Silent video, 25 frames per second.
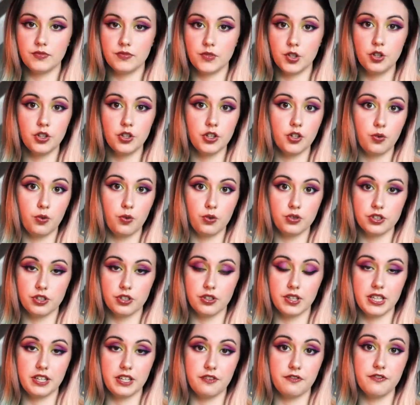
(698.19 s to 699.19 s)
You can also
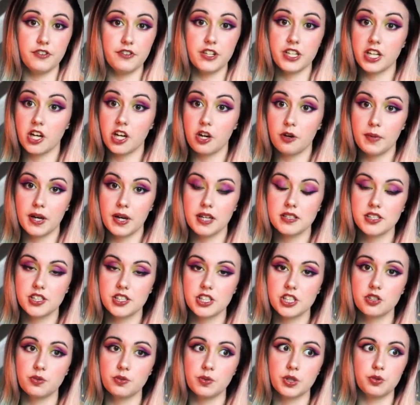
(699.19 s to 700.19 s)
leave video
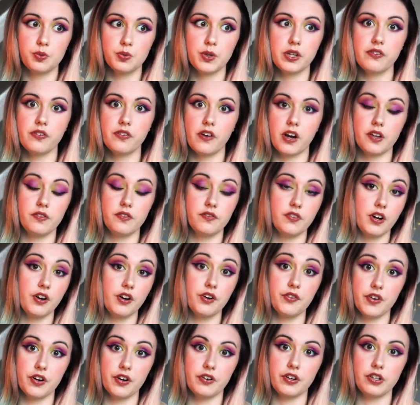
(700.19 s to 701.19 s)
messages, which we find
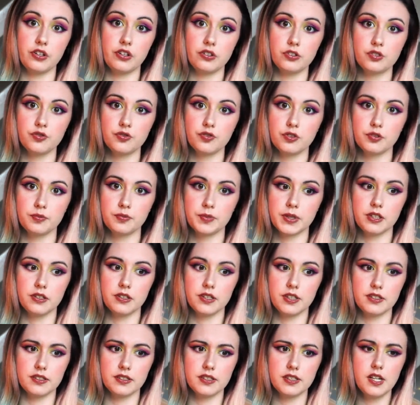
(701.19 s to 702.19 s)
very, very useful
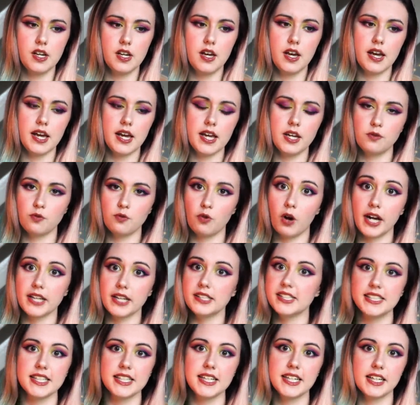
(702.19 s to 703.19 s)
because in
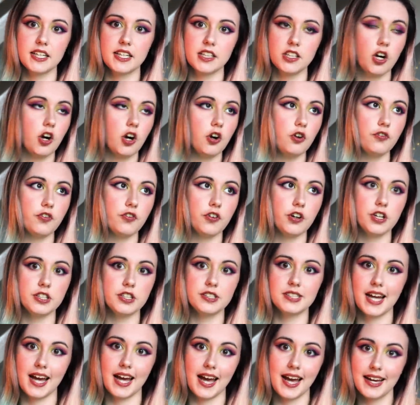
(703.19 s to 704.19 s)
writing and over
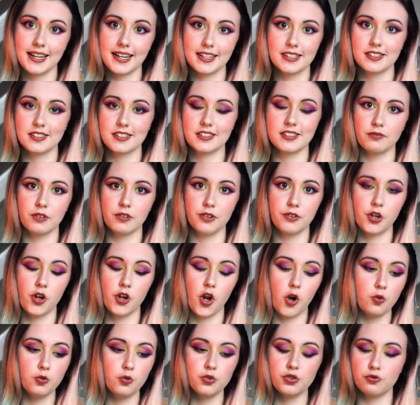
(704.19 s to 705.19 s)
text,
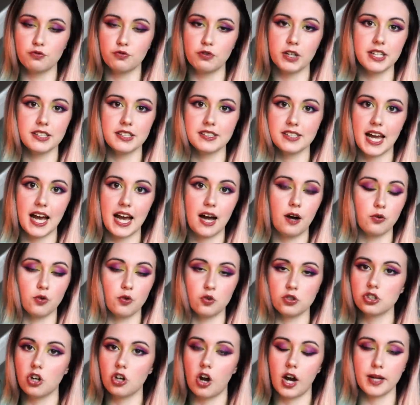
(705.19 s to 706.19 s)
notes written down
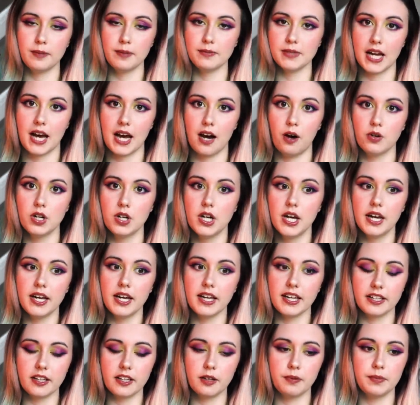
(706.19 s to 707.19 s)
or typed out,
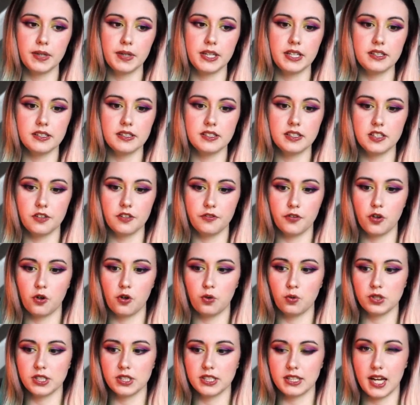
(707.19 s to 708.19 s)
it can be
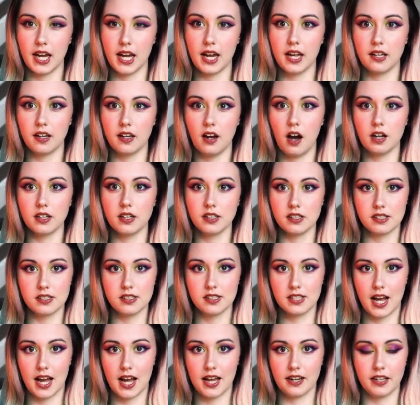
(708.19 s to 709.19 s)
difficult to get an
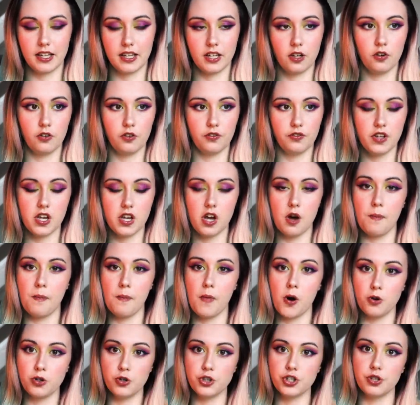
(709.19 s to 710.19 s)
understanding of the
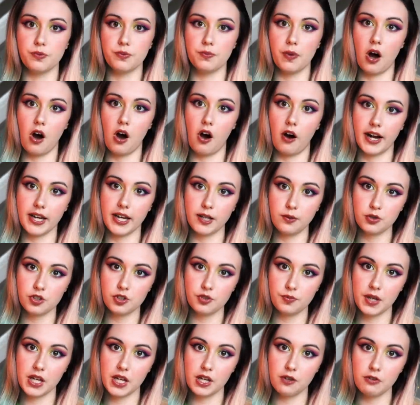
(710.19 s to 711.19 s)
emotion behind what's
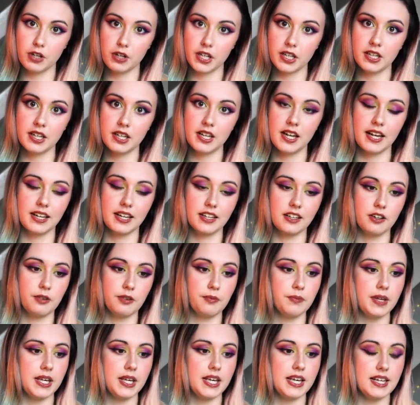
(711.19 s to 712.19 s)
being written and
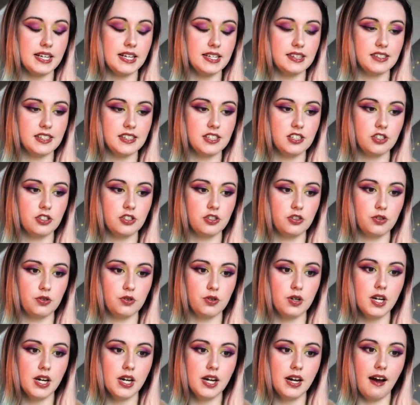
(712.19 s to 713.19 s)
can be easy
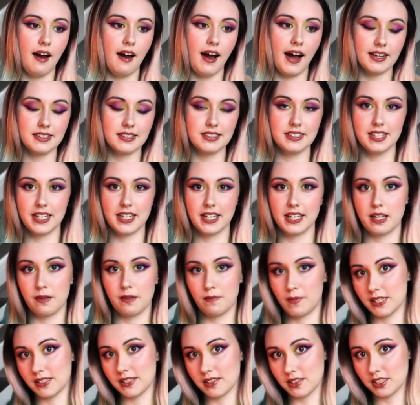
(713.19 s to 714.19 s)
to accidentally
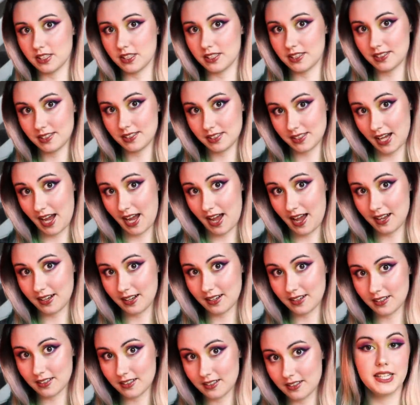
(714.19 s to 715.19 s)

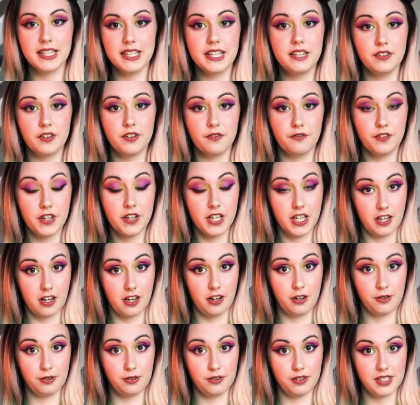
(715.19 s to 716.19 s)
misunderstand. Leaving
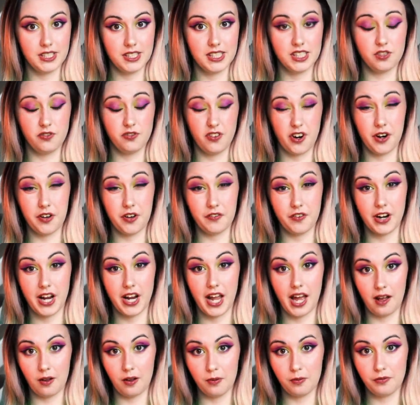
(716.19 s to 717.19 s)
videos is very, very
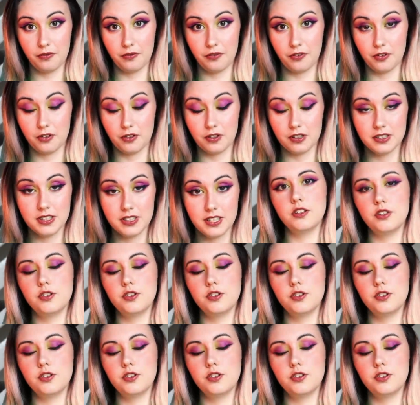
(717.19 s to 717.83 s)
helpful.